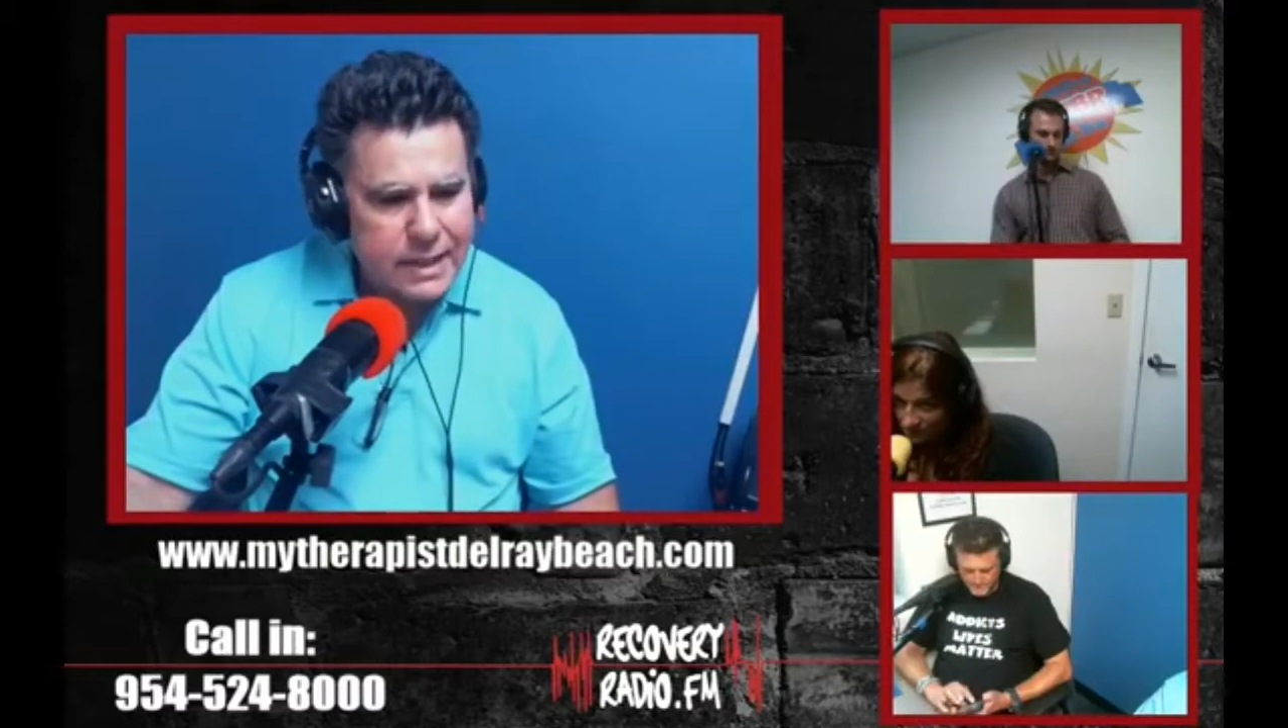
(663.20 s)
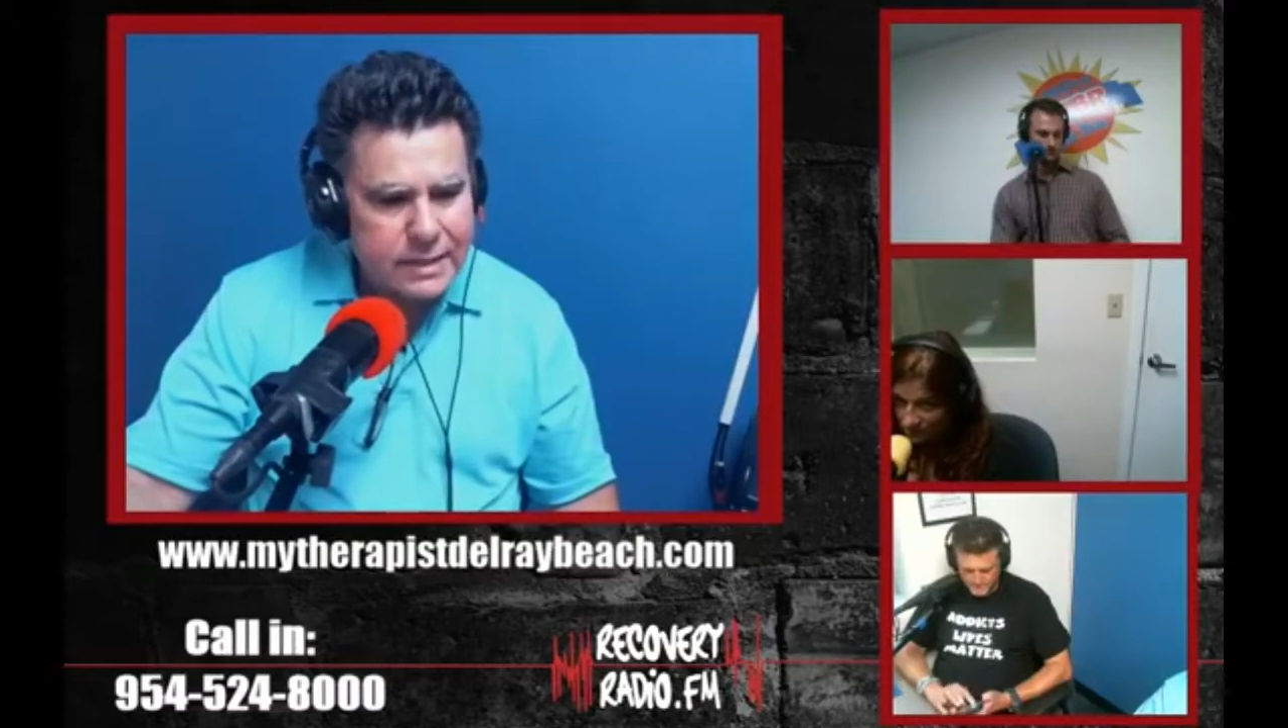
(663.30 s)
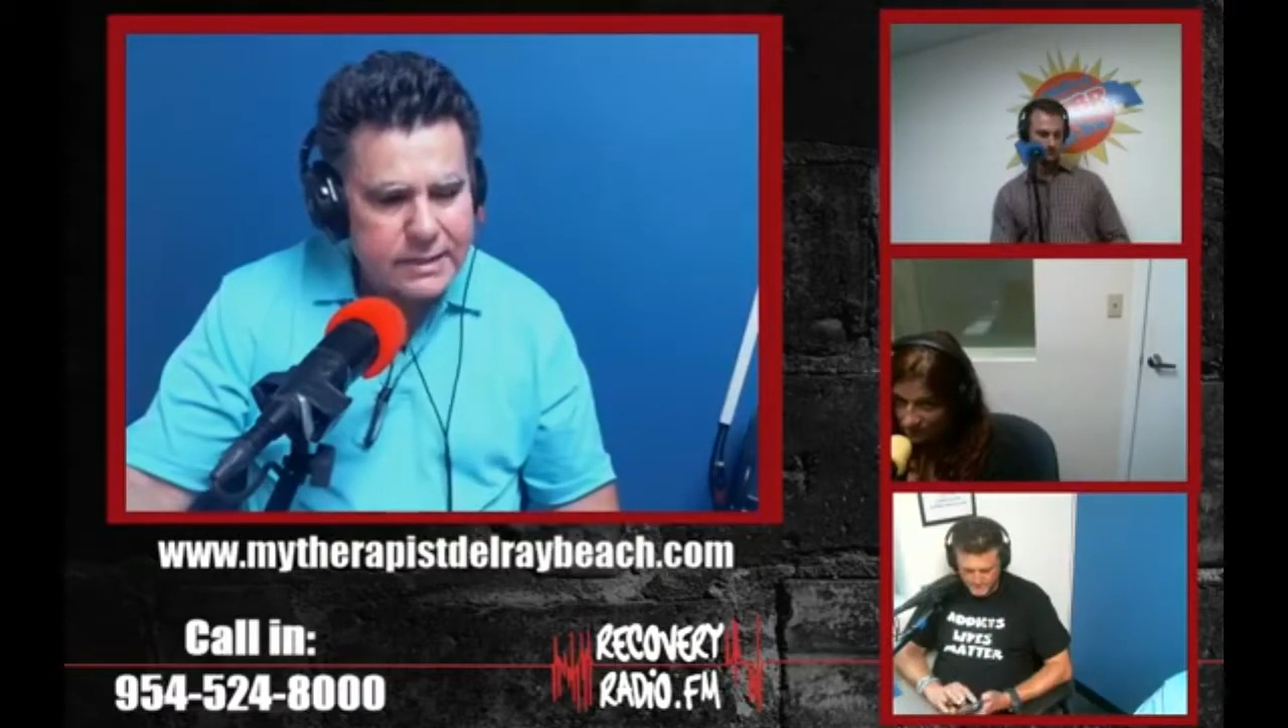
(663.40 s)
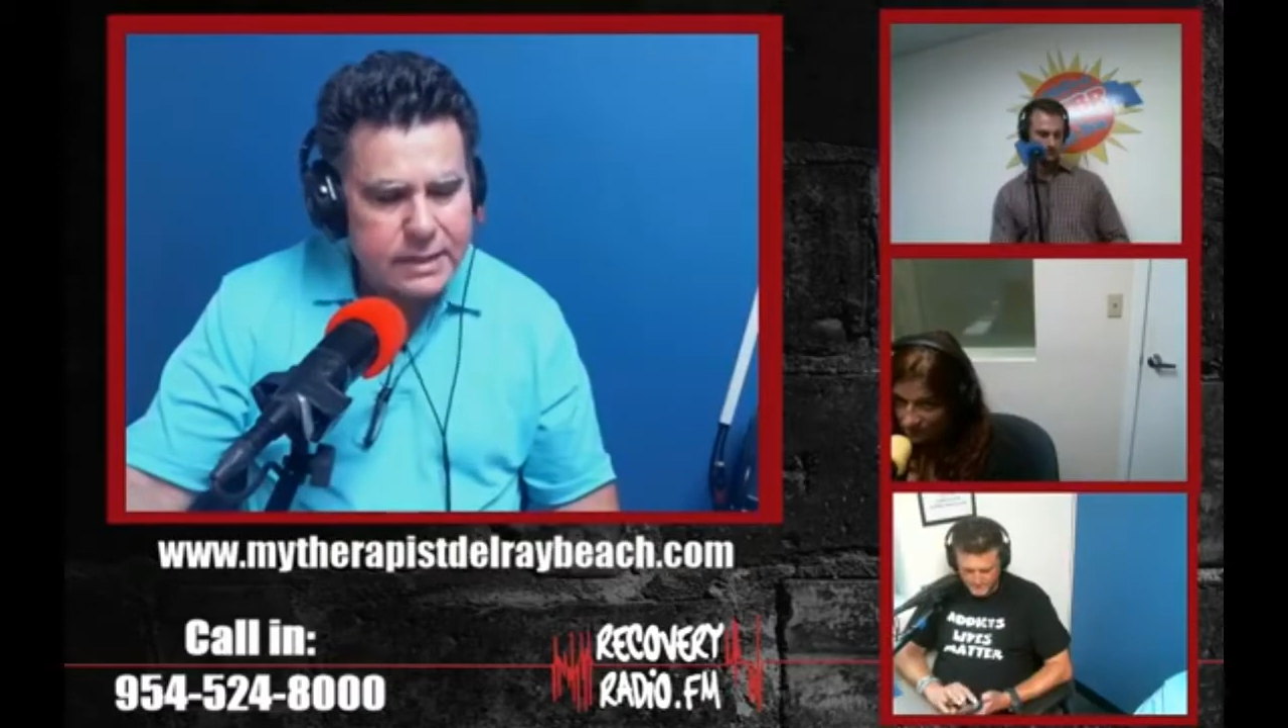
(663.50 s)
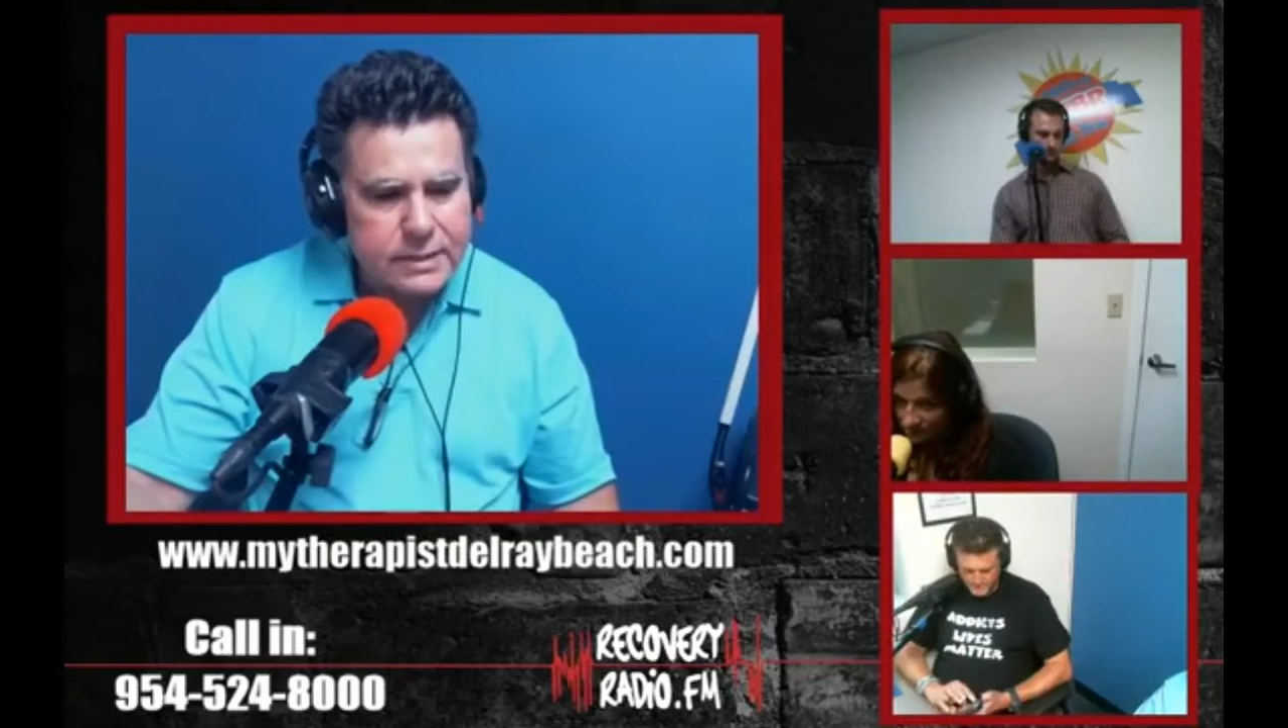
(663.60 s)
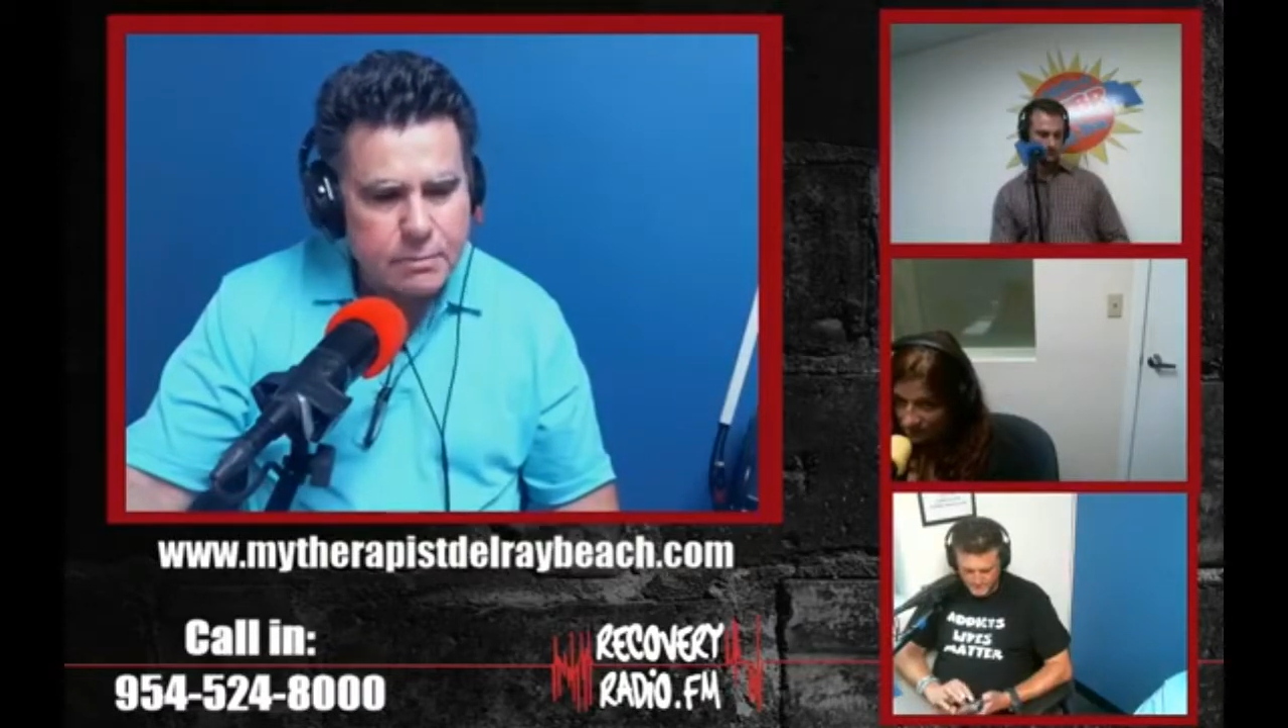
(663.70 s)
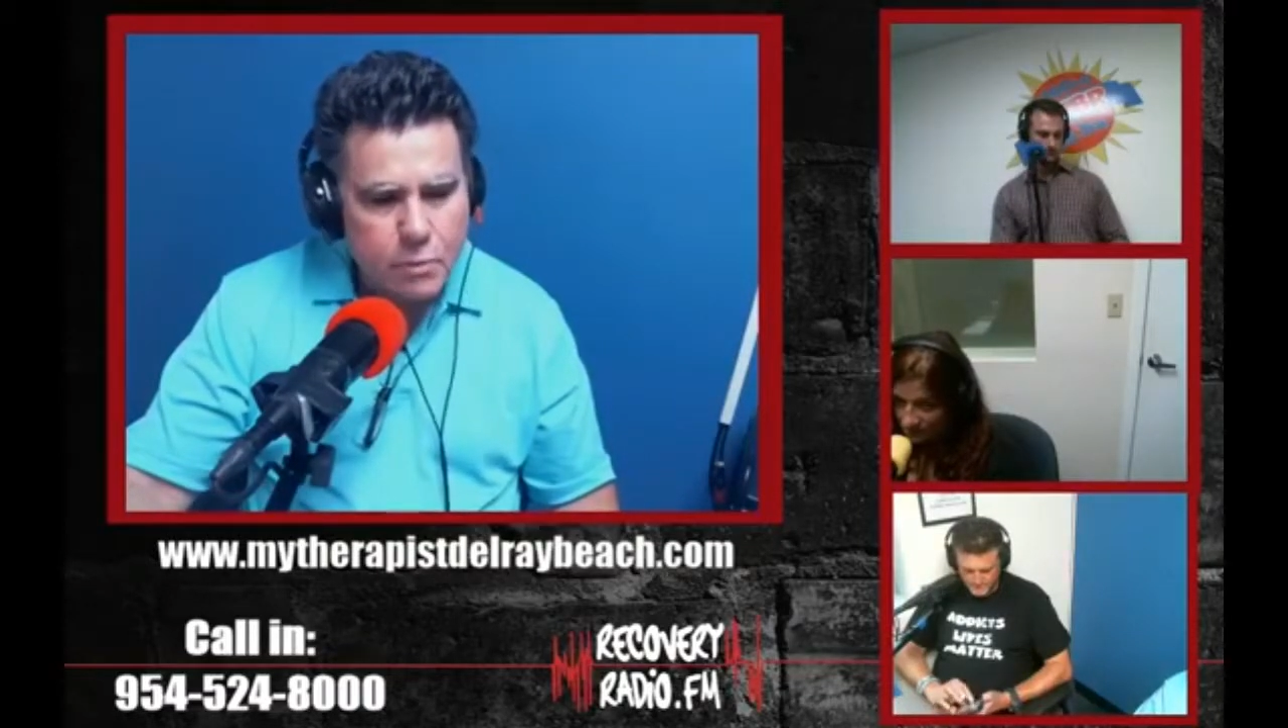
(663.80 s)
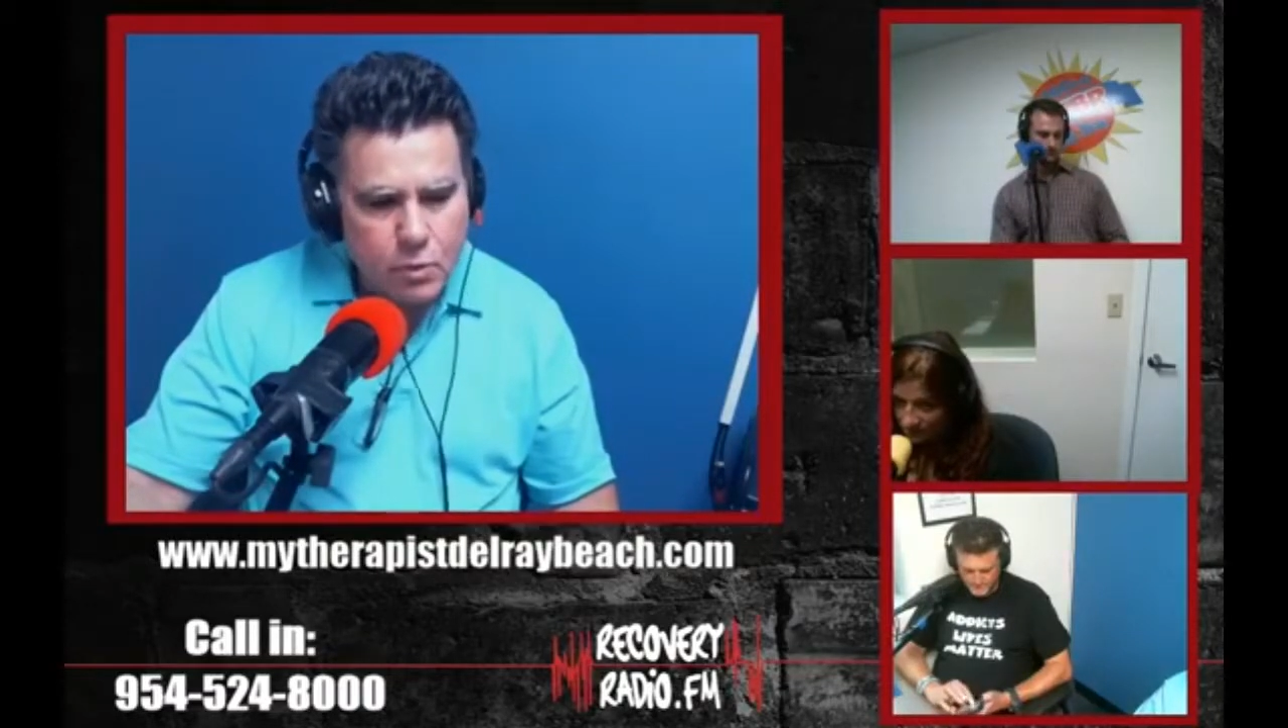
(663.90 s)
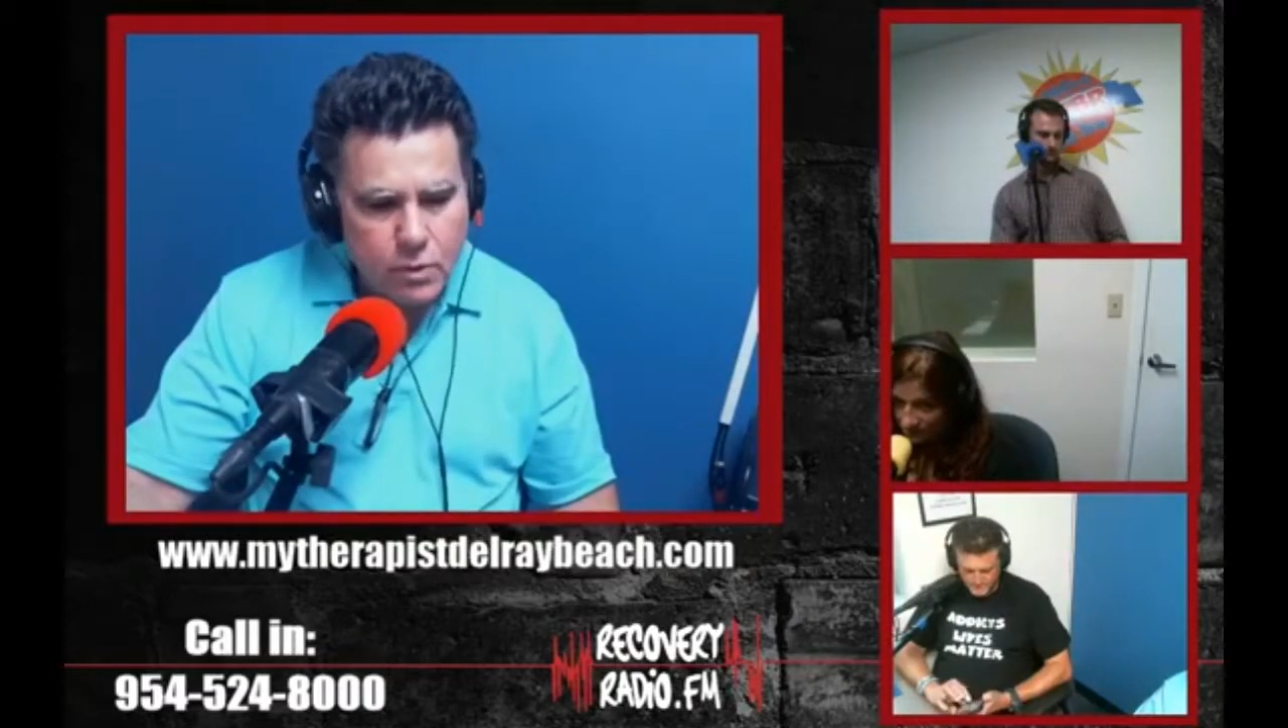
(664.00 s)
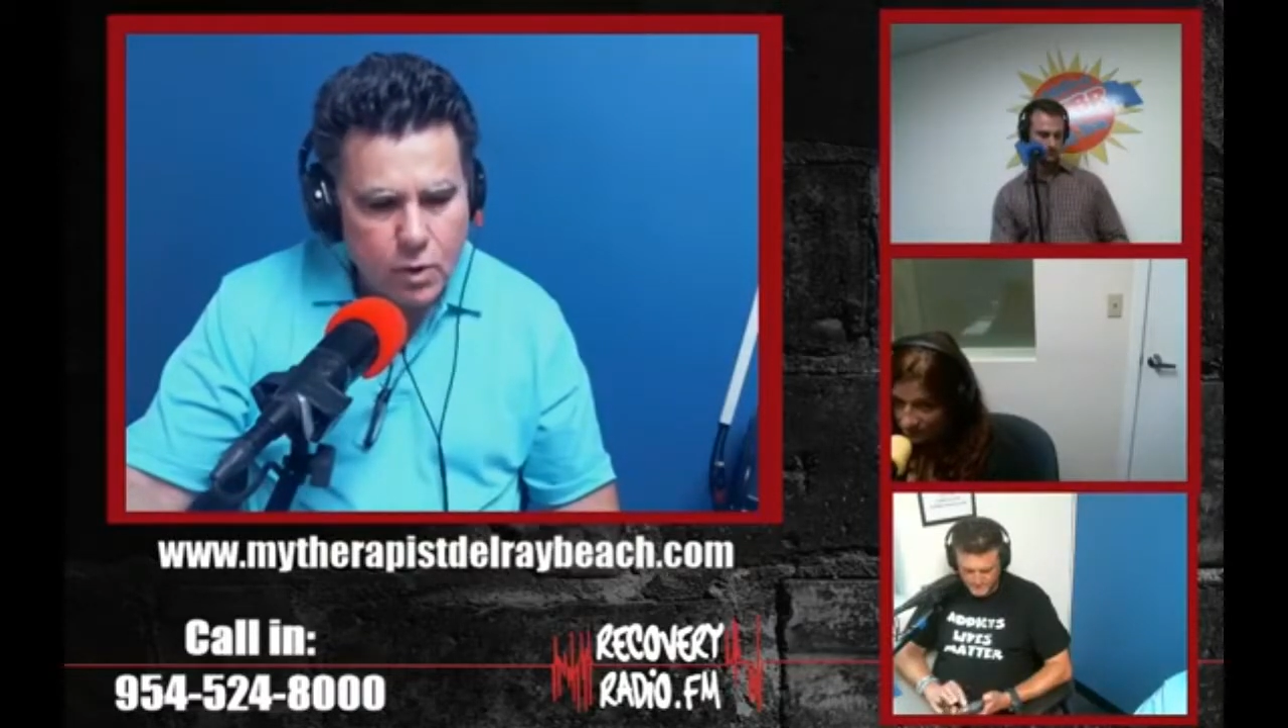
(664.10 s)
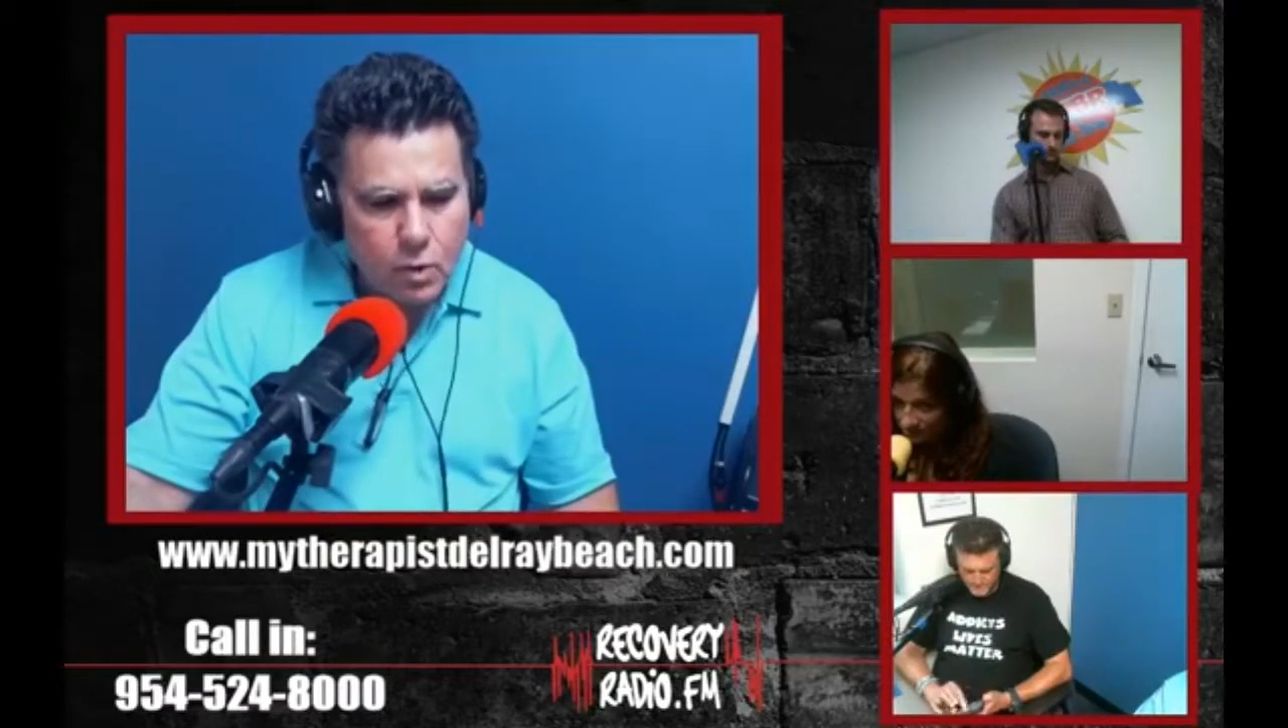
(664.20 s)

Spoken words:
that the more